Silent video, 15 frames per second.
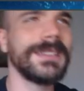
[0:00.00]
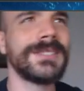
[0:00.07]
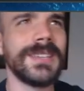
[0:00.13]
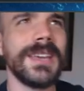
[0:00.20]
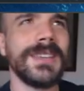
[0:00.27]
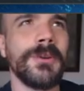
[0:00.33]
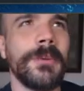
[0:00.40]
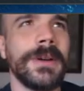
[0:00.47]
Let's
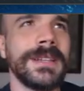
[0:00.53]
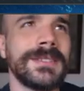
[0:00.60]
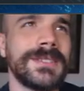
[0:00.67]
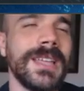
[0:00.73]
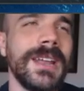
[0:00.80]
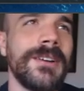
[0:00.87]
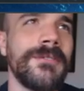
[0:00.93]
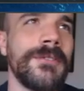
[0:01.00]
say you,
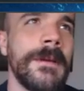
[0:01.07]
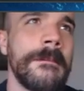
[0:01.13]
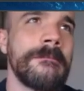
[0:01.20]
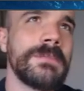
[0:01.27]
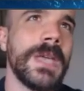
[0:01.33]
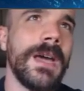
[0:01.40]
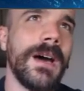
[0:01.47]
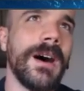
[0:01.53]
instead of
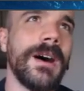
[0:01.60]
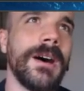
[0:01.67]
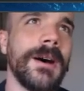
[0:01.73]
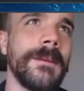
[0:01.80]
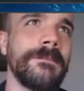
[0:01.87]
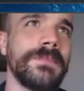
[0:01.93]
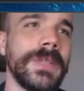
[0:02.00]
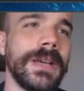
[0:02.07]

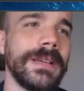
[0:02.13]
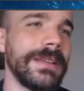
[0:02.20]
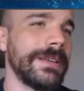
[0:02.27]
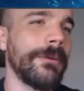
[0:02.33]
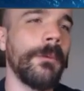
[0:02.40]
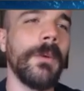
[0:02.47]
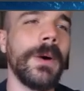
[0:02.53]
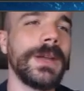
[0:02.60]
um,
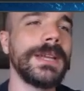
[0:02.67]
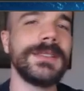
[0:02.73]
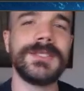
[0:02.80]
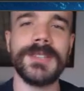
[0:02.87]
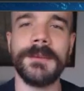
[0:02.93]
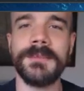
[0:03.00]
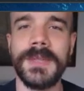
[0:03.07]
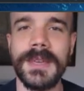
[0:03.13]
wanting
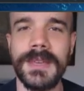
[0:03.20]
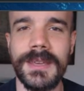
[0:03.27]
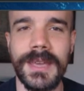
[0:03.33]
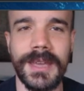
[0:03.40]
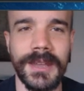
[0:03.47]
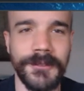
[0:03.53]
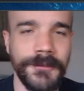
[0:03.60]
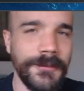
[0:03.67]

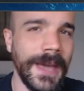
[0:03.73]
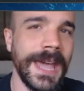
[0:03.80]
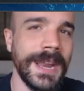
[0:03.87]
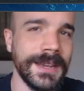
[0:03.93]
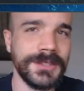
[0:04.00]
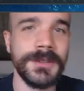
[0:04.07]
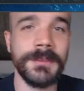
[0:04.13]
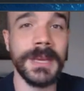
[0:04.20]
something
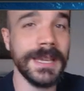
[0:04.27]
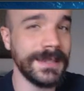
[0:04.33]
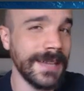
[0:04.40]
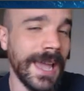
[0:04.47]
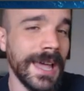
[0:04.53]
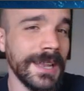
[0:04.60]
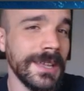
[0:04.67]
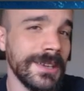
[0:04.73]
emphatic to be
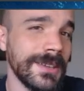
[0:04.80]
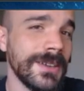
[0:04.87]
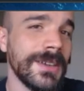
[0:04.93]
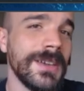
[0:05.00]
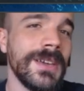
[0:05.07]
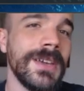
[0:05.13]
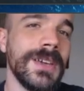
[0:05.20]
italic,